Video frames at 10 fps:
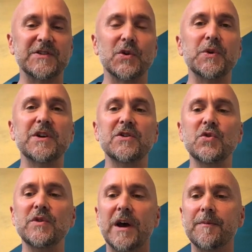So we can
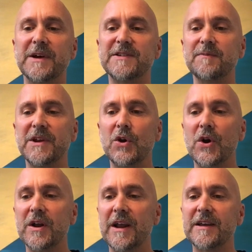do that by simply
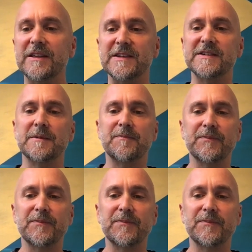going like this.